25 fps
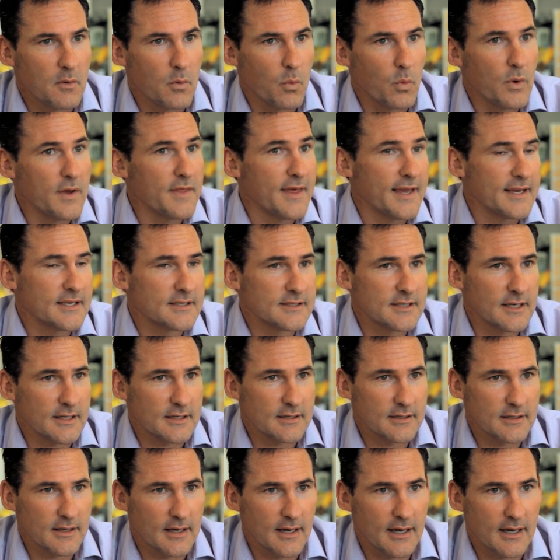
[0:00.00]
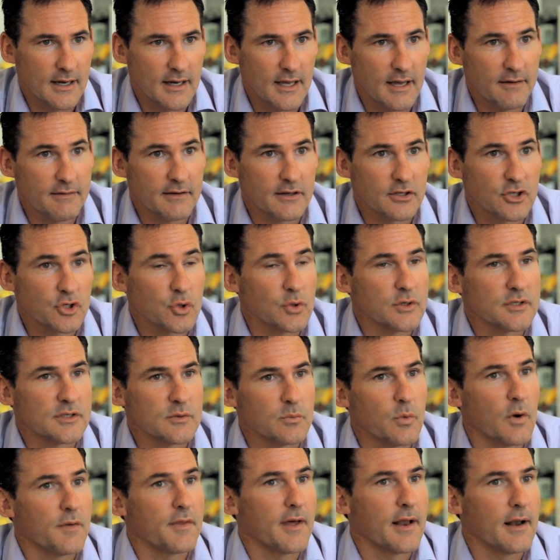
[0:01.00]
where they sit, having a choice
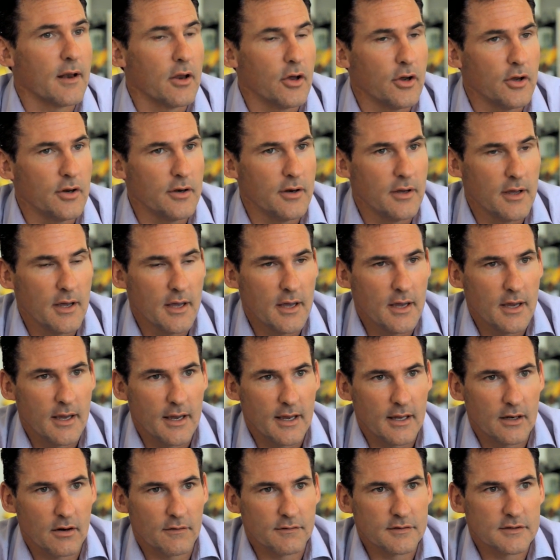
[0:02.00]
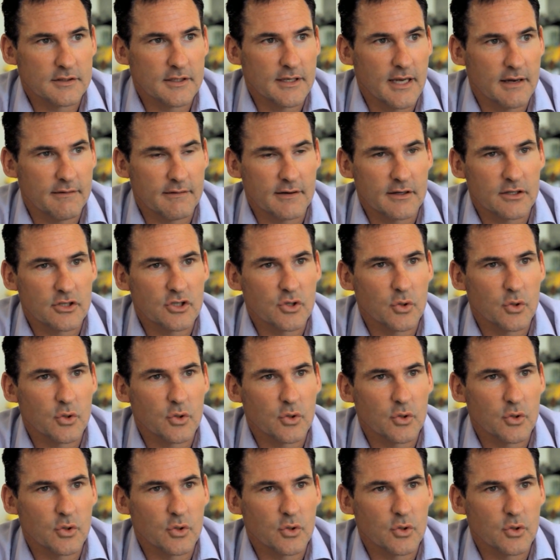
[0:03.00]
in what they learn, and obviously having a